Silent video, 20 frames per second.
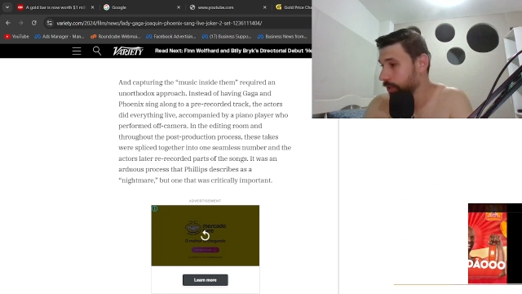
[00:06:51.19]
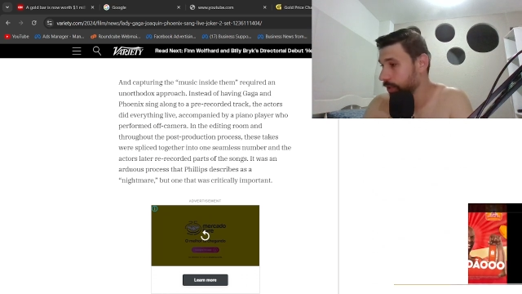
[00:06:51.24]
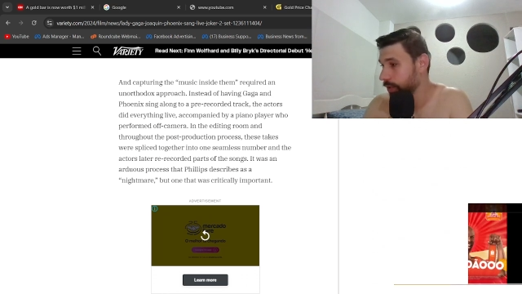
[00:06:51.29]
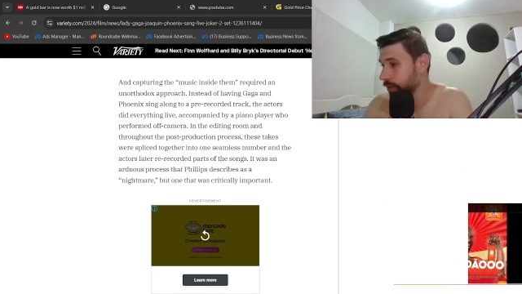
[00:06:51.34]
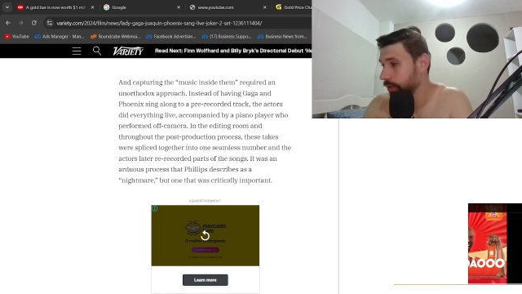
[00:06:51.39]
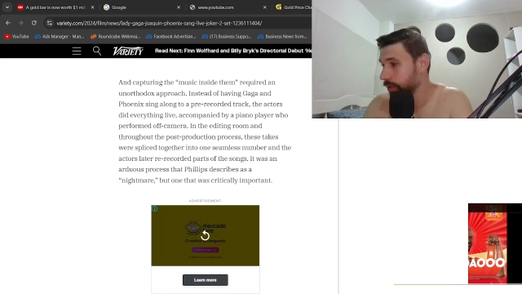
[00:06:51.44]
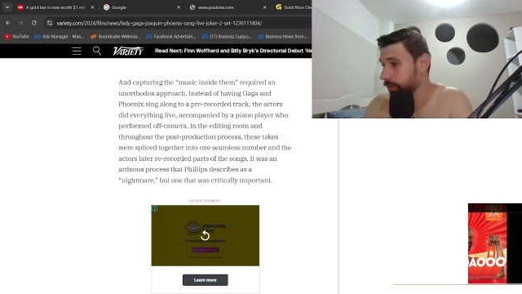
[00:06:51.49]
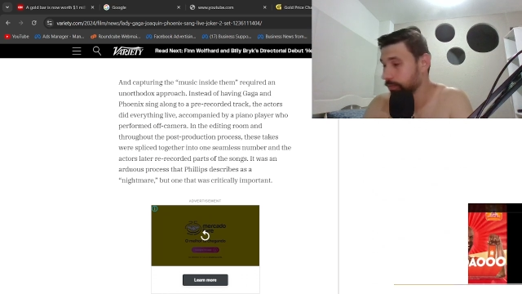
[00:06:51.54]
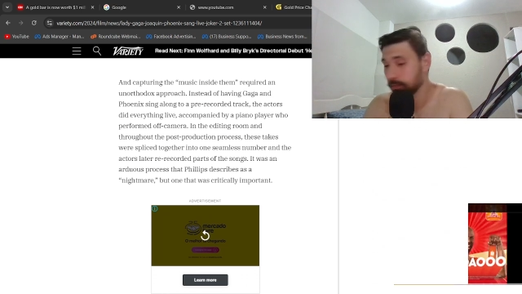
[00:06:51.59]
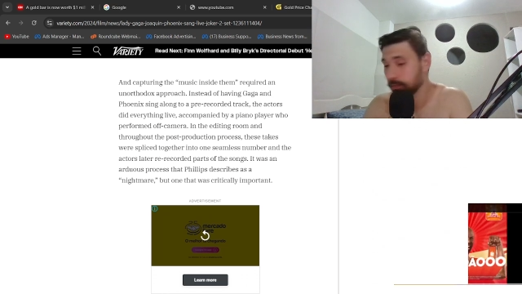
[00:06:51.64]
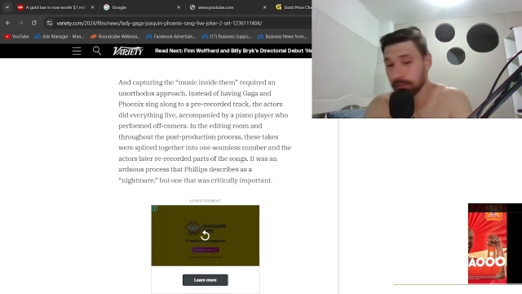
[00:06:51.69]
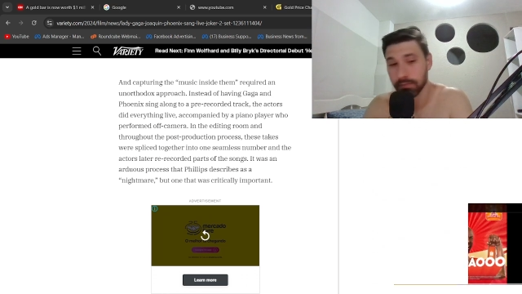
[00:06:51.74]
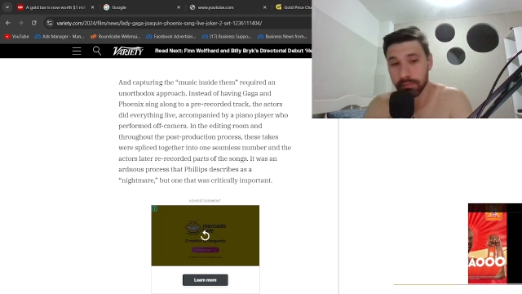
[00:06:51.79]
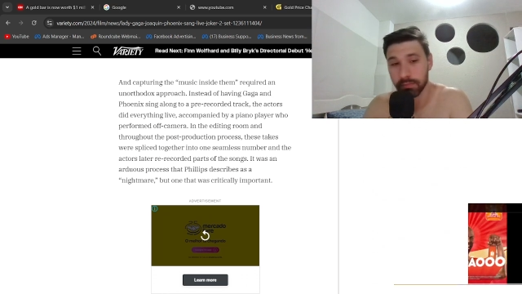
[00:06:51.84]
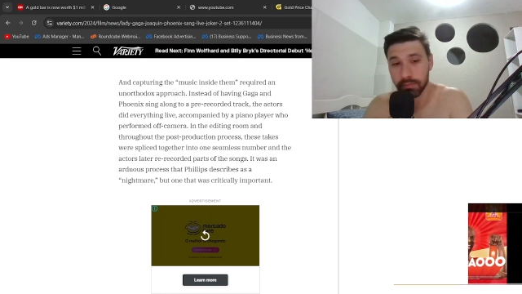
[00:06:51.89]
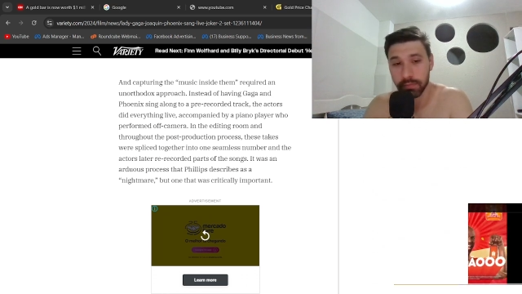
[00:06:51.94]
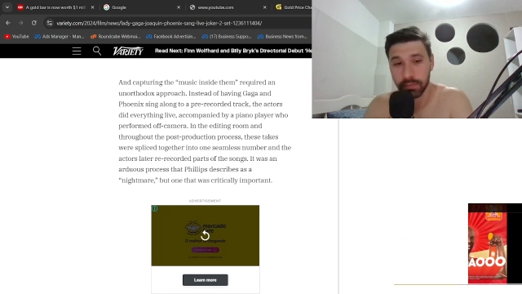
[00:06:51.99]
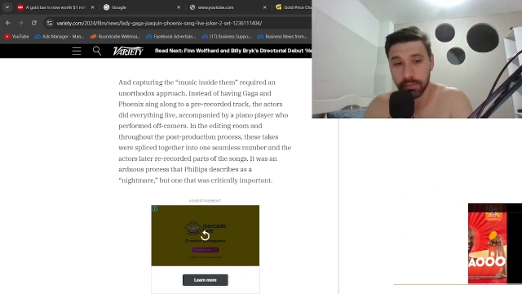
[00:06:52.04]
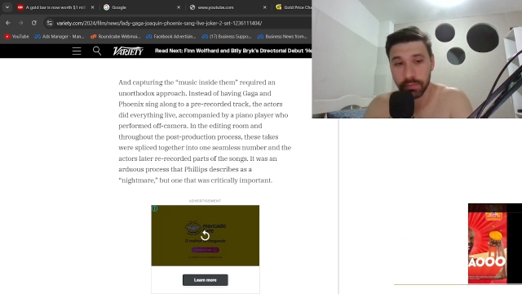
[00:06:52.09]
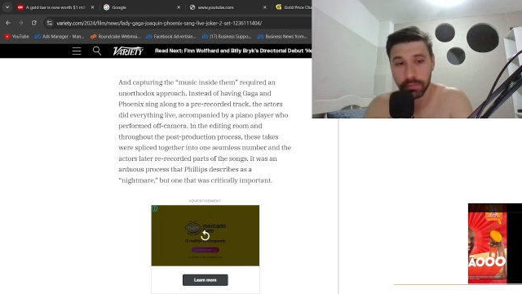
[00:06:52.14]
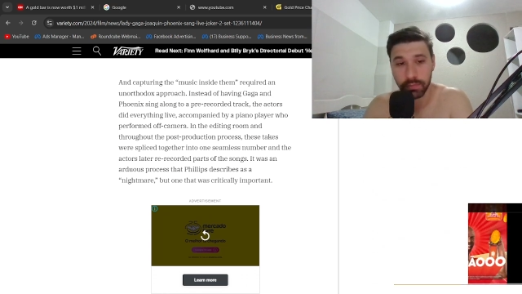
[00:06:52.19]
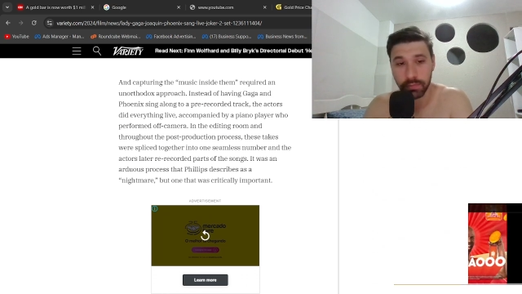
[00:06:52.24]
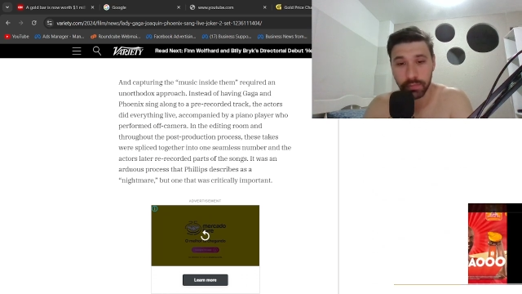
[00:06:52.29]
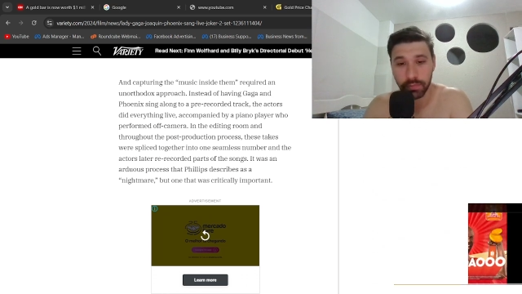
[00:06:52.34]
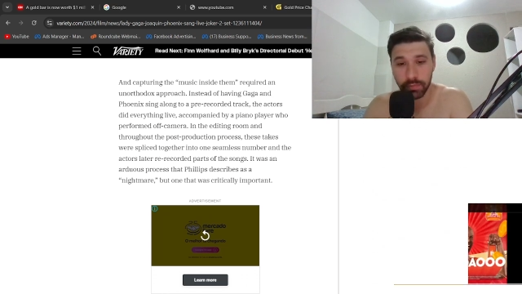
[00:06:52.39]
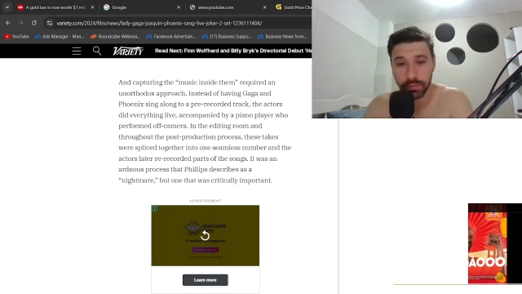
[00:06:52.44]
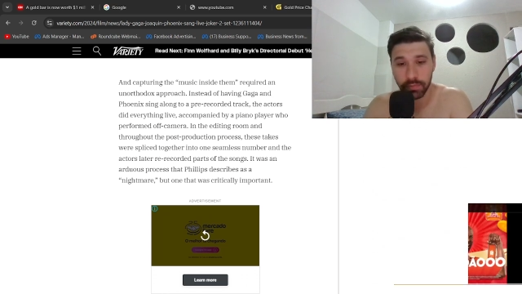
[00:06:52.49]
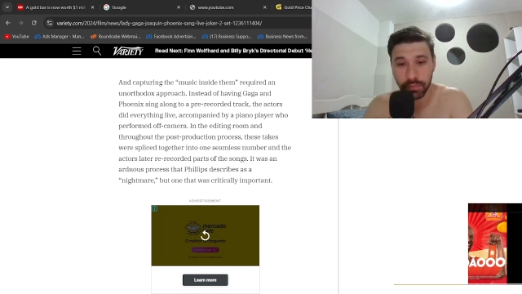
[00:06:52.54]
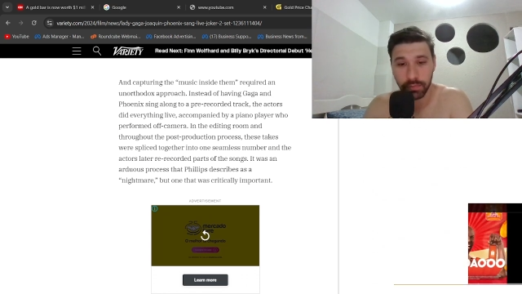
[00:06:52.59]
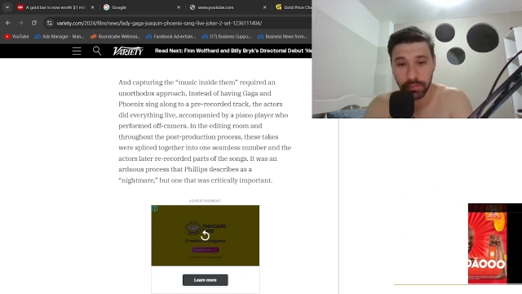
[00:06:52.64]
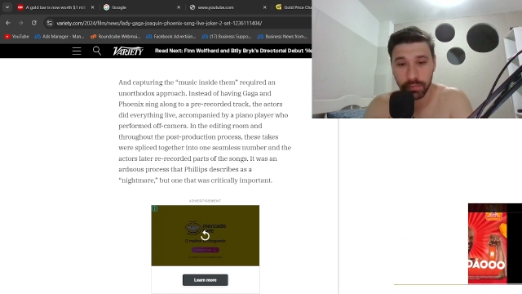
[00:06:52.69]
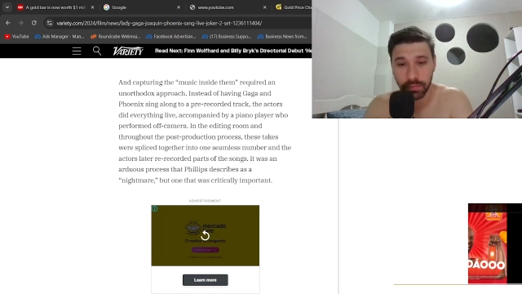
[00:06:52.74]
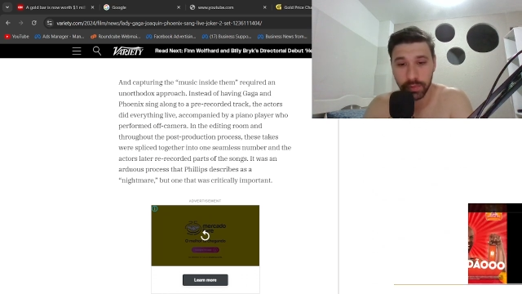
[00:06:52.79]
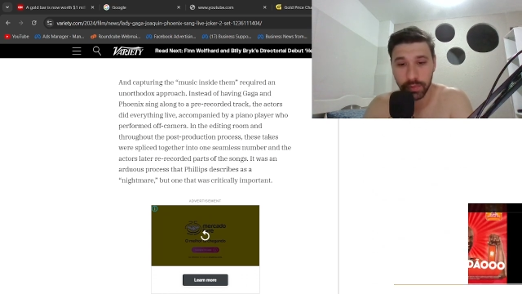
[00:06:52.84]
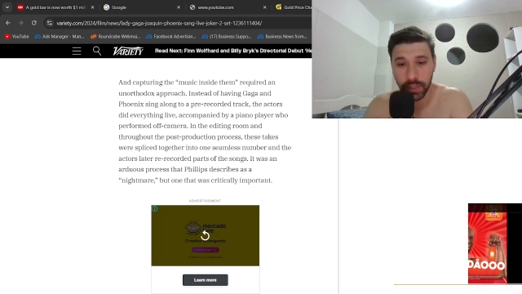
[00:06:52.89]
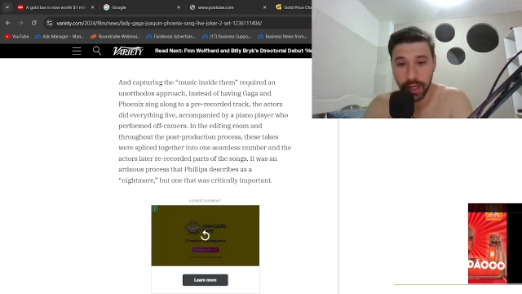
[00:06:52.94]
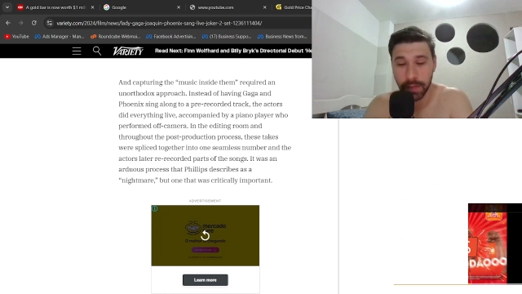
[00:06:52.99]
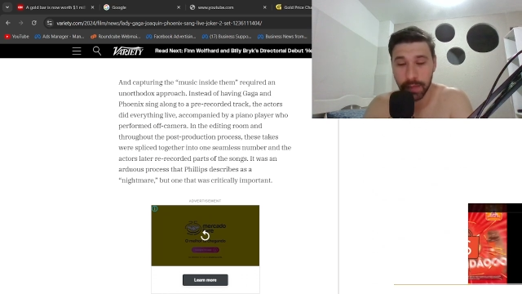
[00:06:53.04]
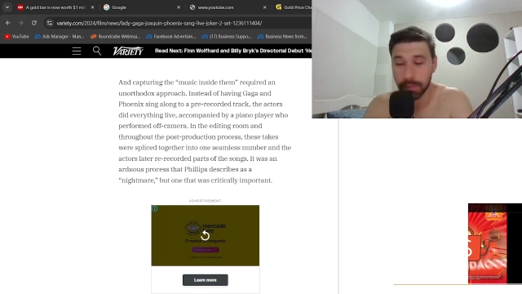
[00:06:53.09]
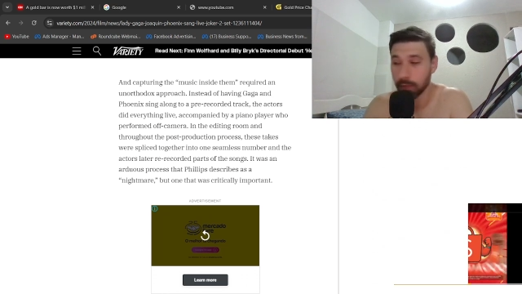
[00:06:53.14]
just
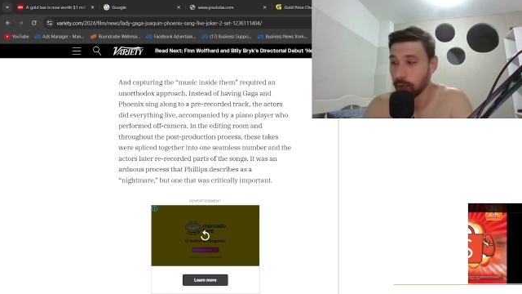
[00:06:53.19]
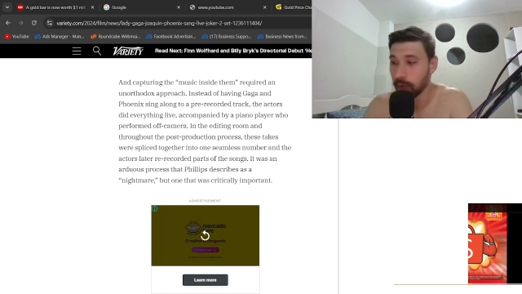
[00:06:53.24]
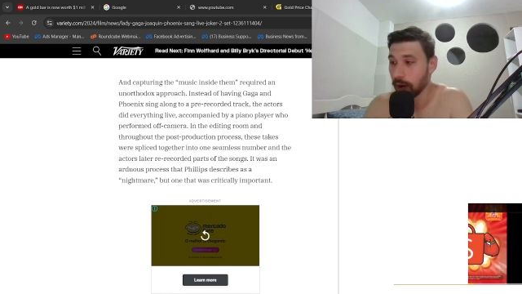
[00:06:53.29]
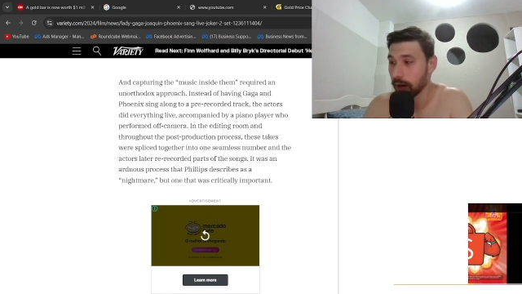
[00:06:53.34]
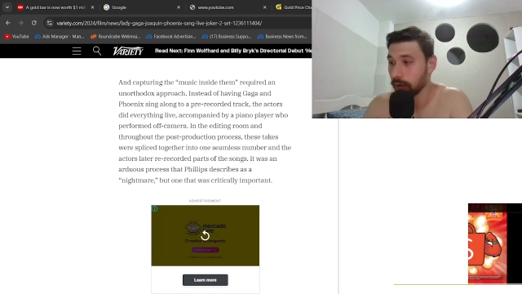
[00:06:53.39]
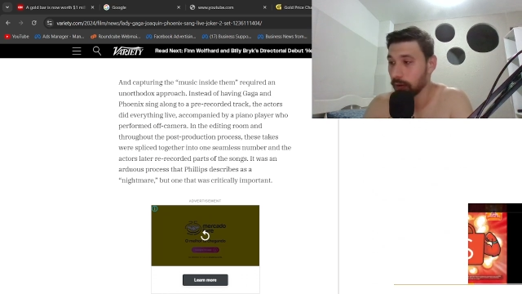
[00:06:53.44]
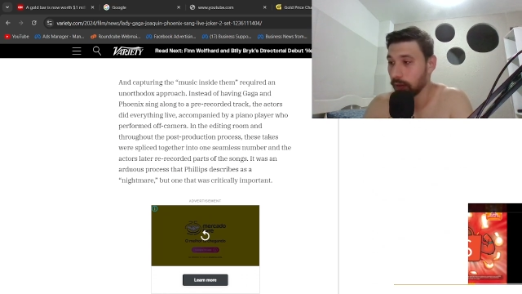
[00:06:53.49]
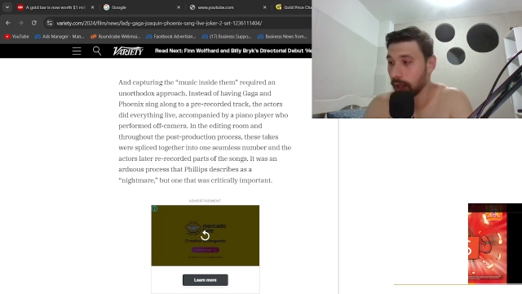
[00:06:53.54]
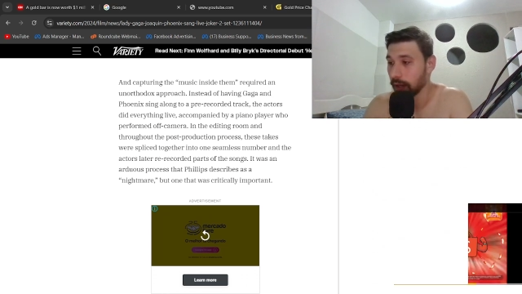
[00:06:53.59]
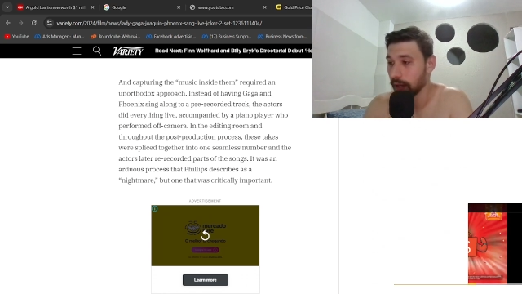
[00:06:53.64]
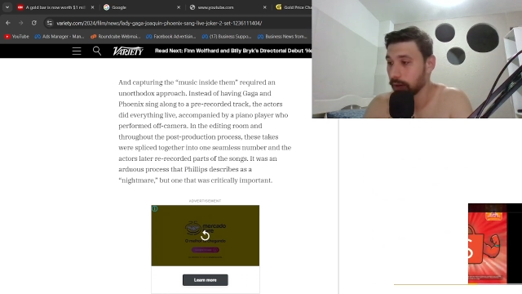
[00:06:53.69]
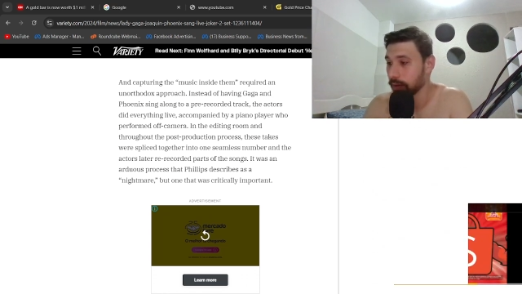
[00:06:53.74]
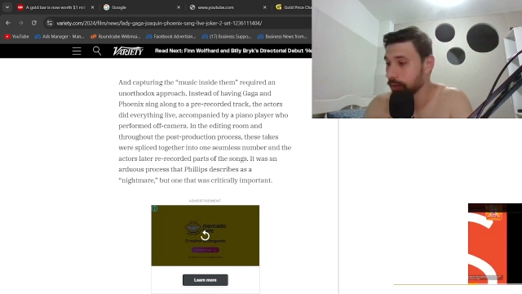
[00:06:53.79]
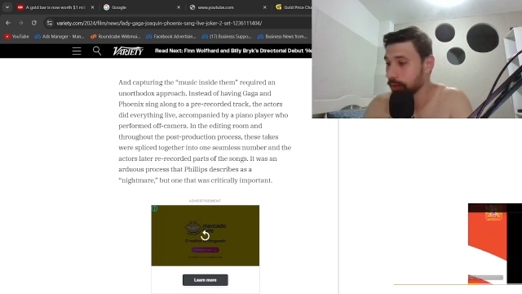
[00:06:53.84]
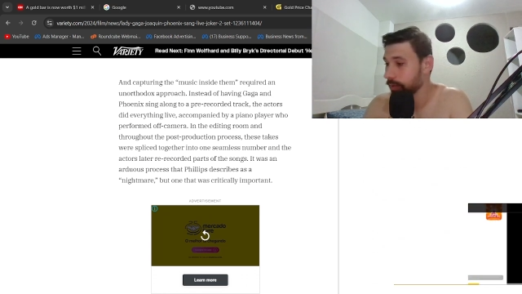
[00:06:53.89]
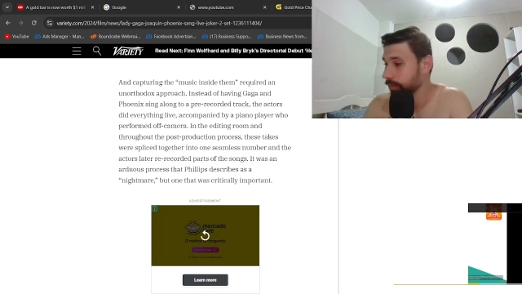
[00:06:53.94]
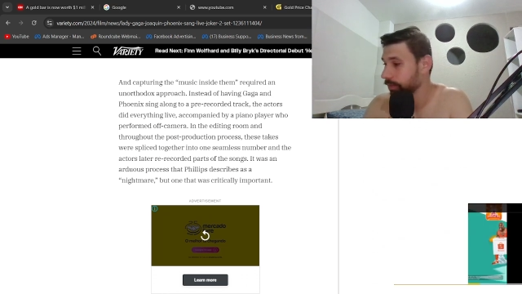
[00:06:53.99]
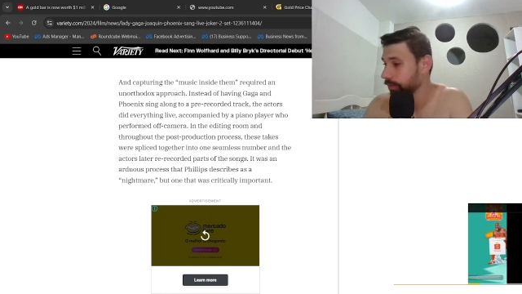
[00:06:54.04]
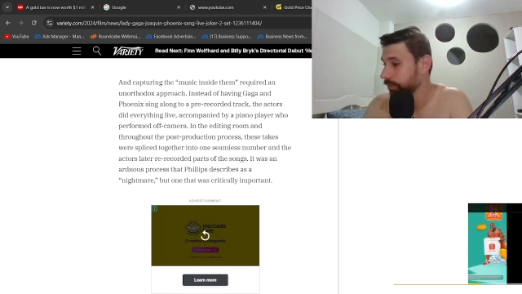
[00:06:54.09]
type random letters.